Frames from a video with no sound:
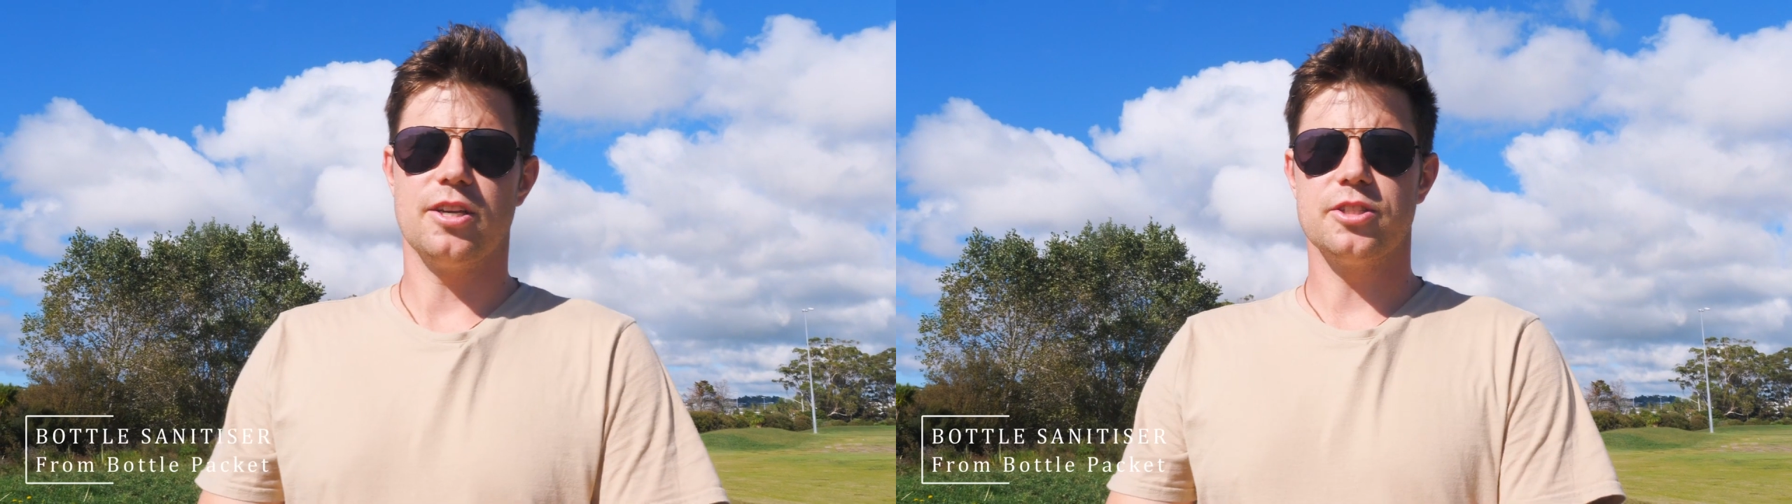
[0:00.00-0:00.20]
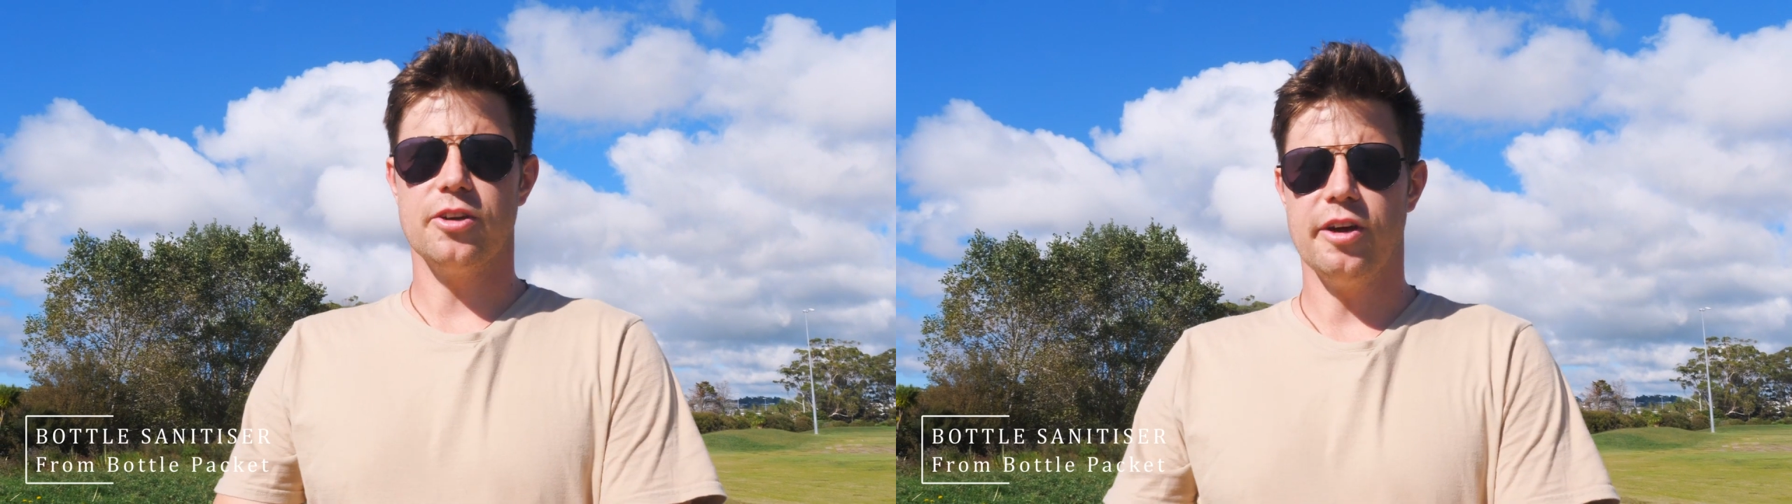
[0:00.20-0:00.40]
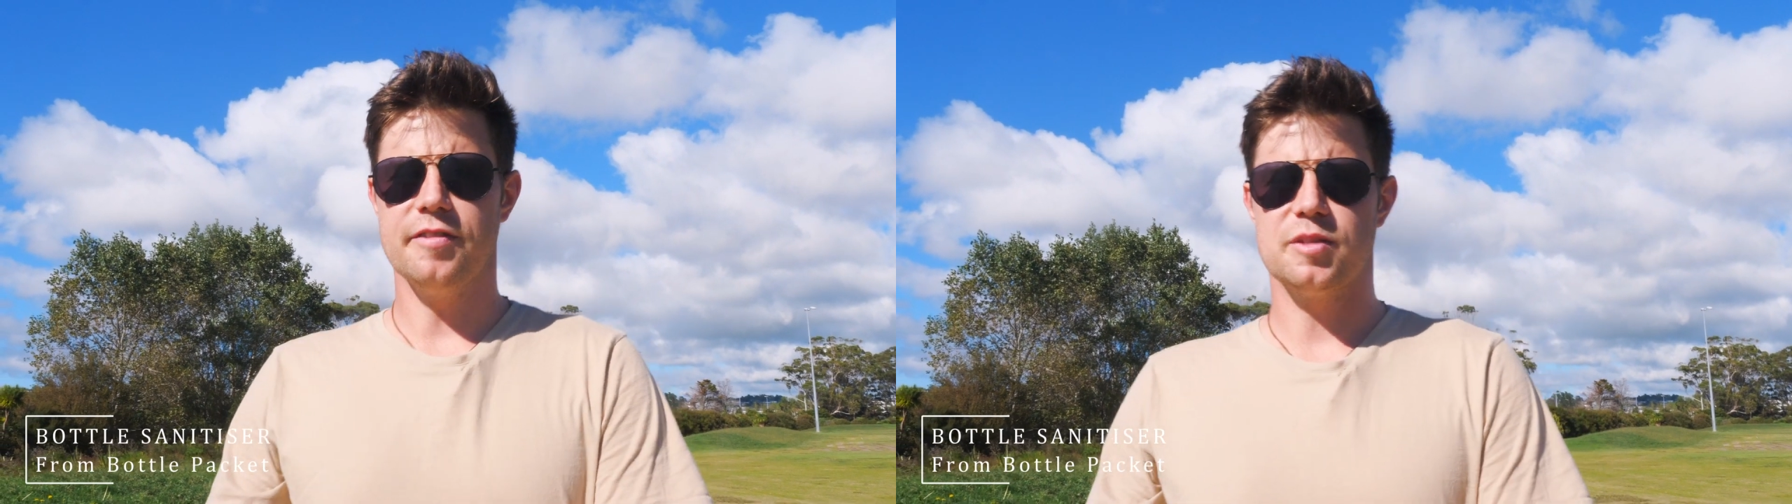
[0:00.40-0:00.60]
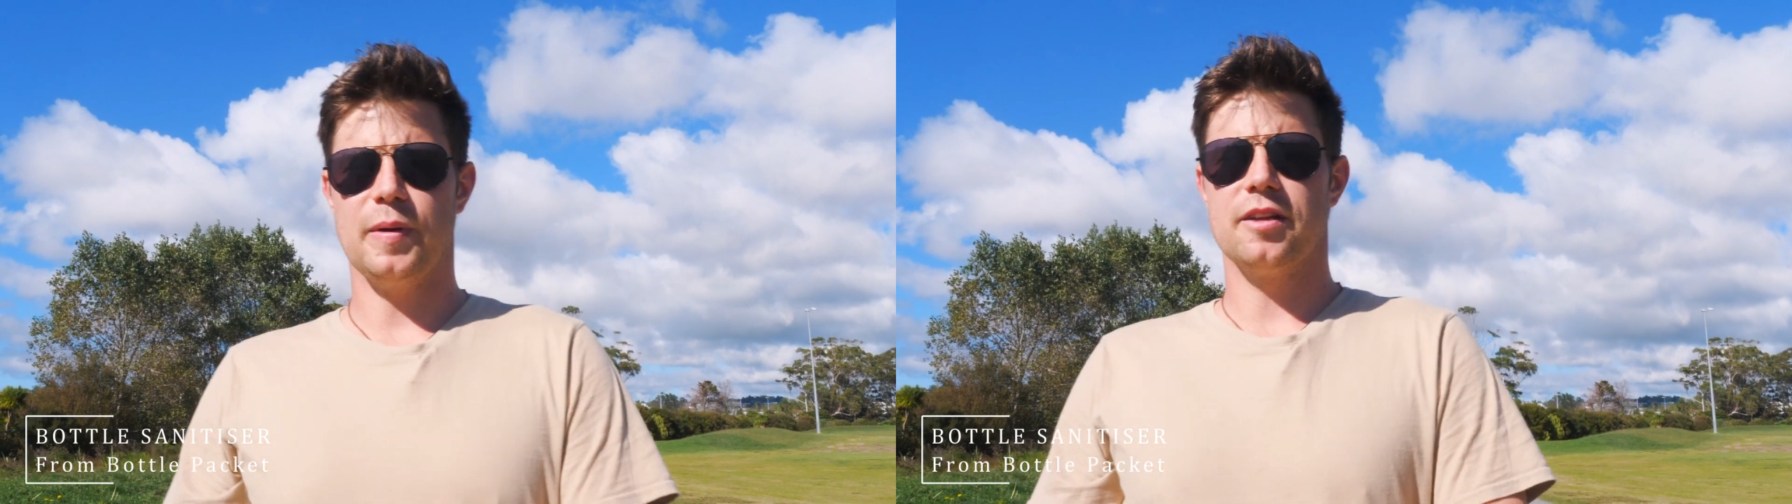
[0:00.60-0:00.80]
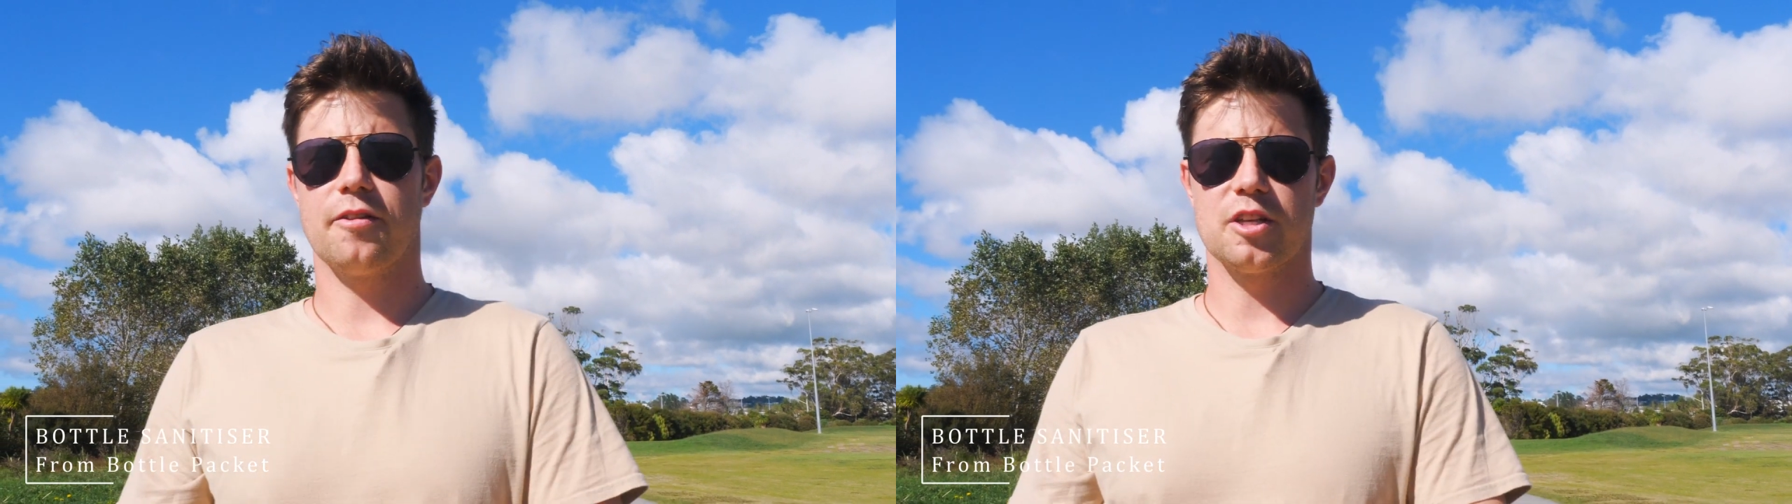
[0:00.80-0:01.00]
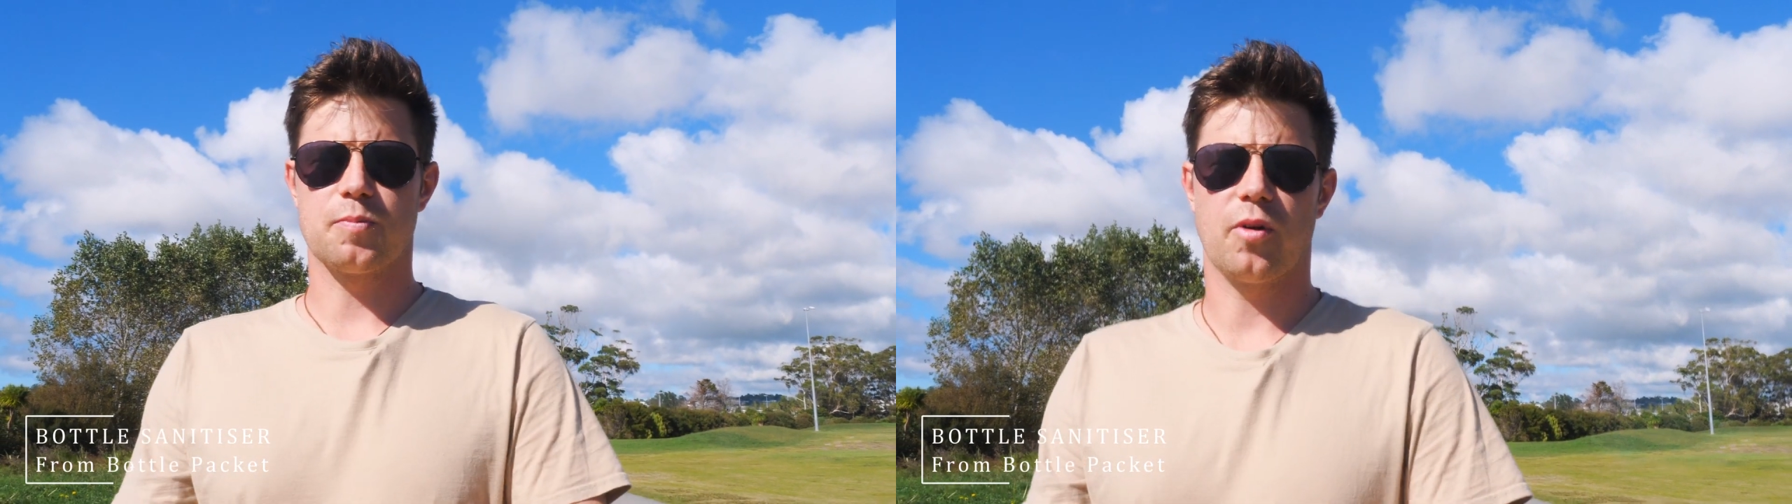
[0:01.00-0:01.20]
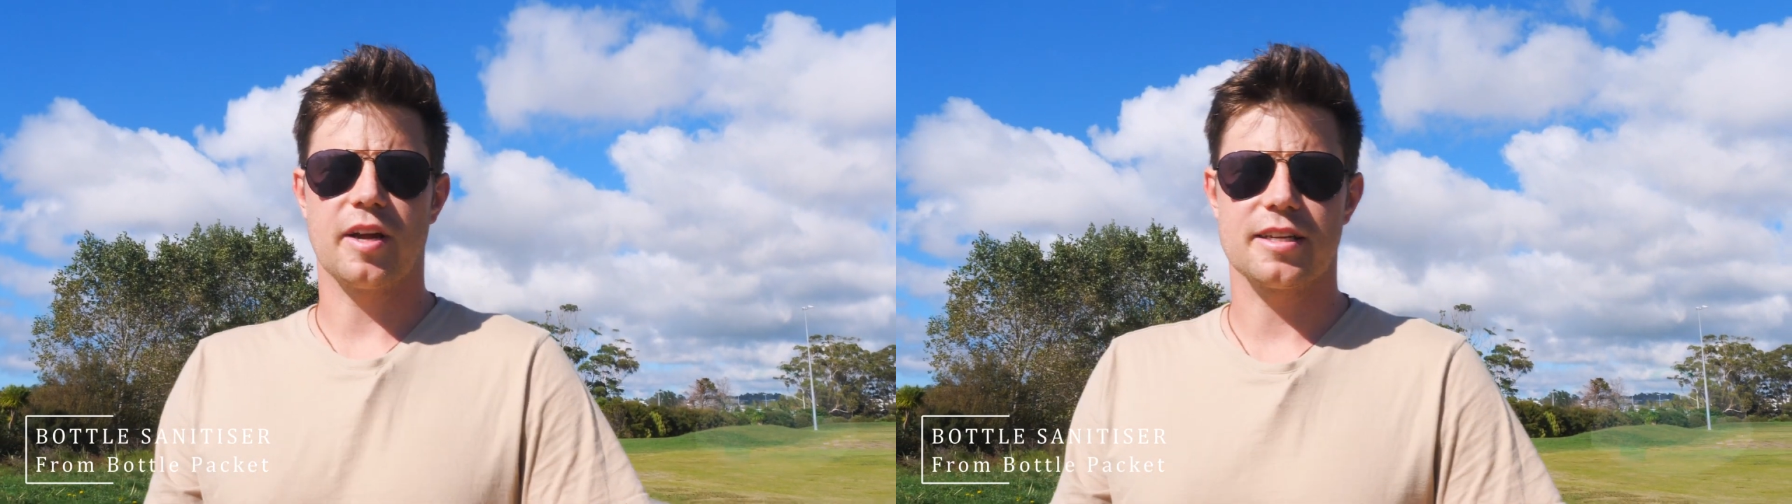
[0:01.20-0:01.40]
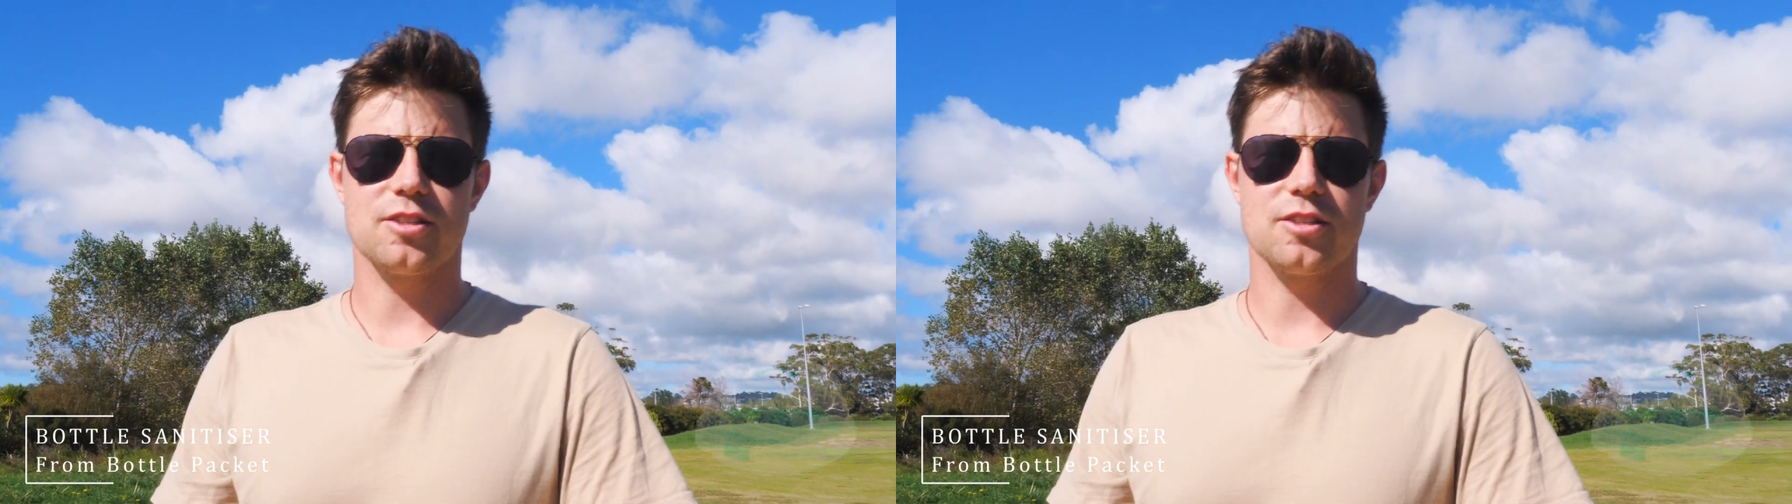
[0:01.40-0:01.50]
So don't overspend on this product.